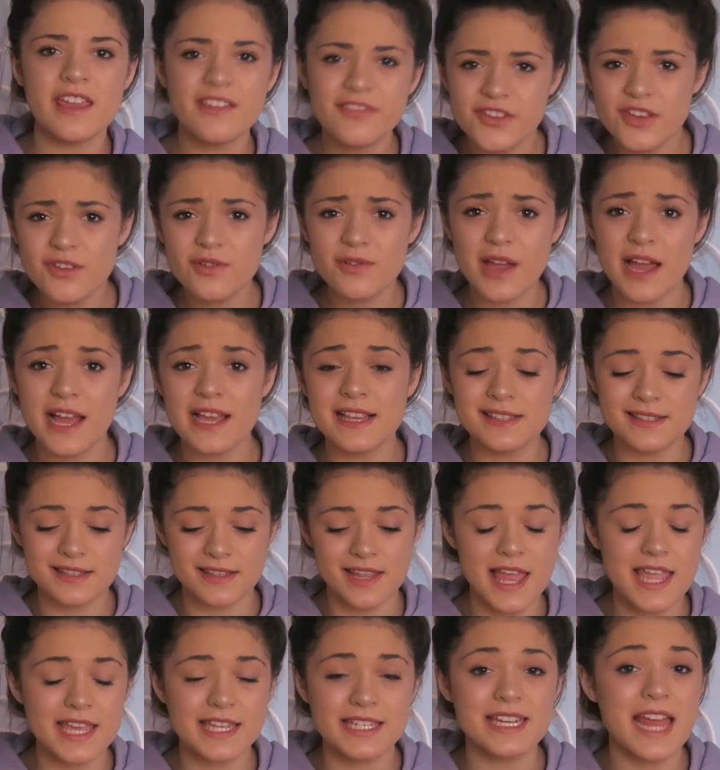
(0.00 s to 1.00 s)
If you guys
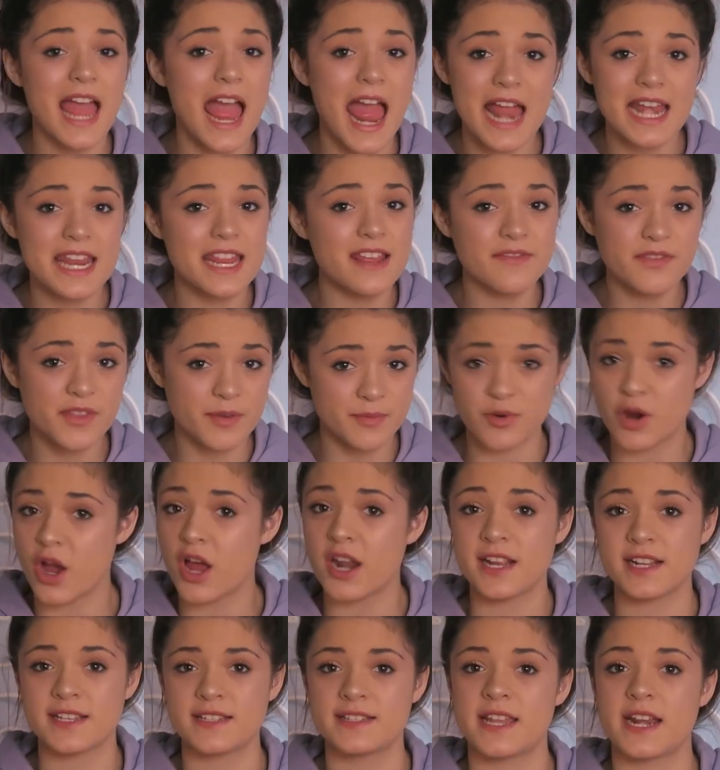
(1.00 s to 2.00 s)
liked any of the
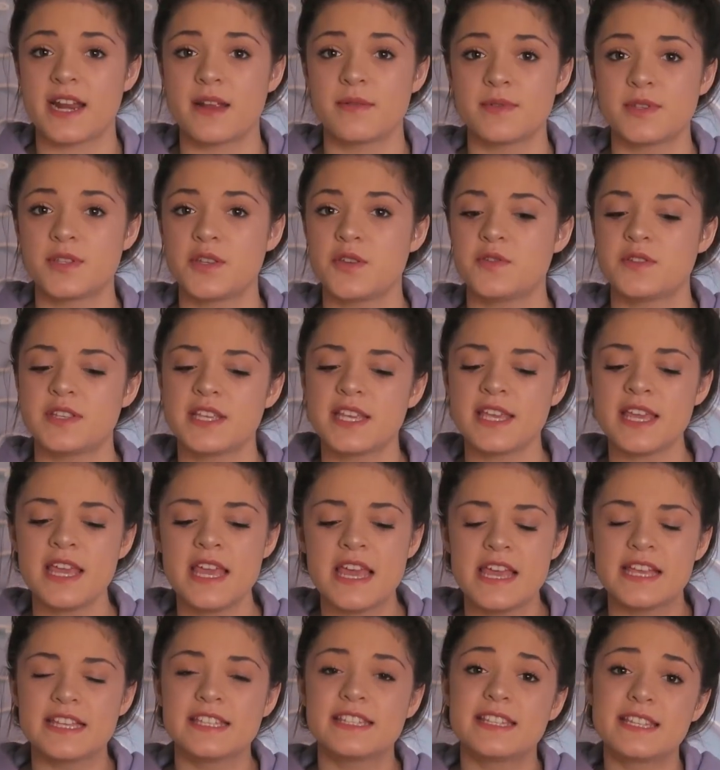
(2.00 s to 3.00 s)
products that I was using,
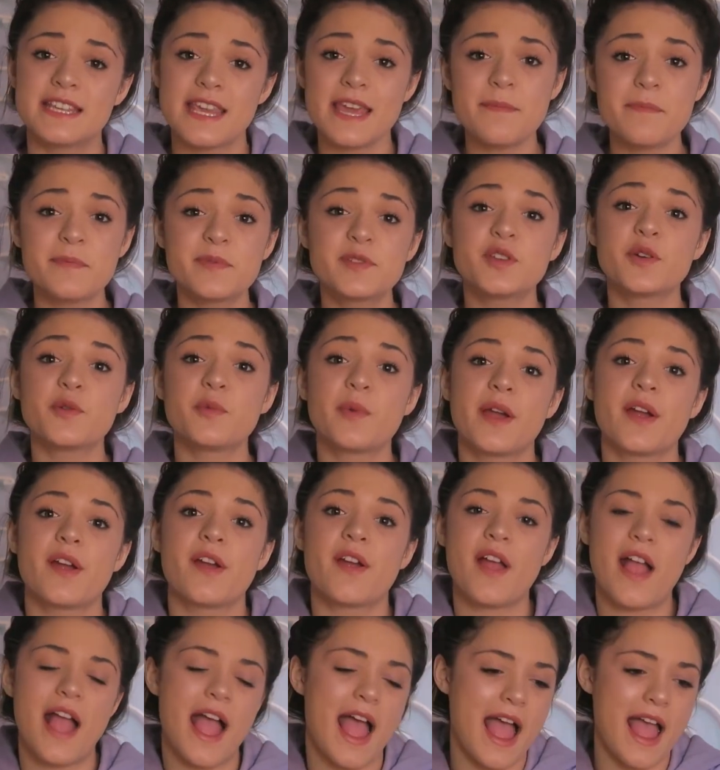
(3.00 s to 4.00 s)
skip to
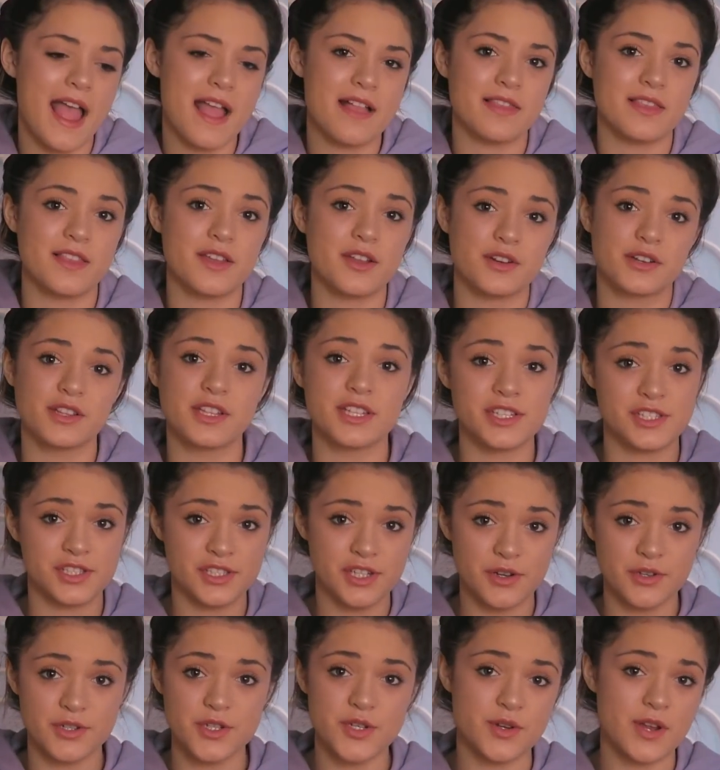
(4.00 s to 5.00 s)
where I literally
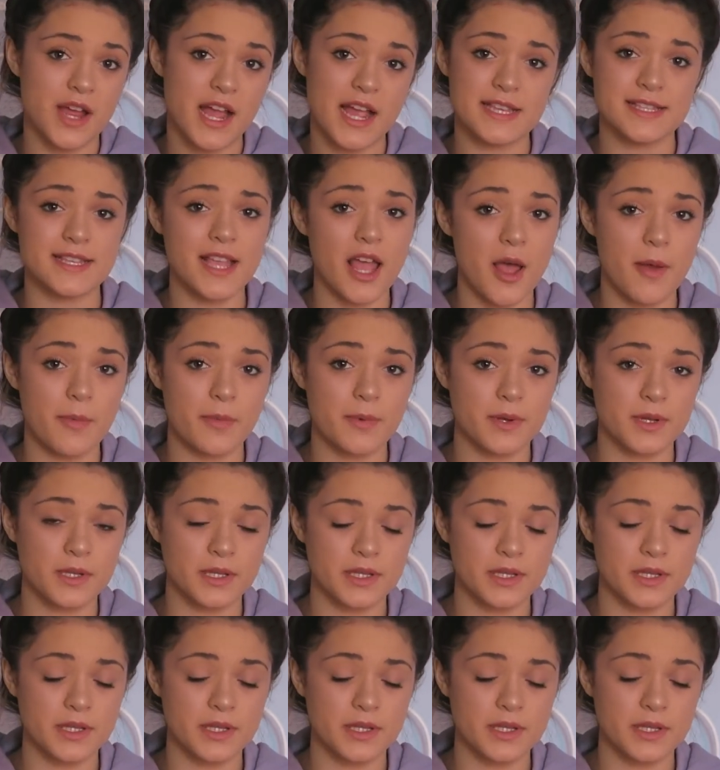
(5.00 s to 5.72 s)
showed you guys up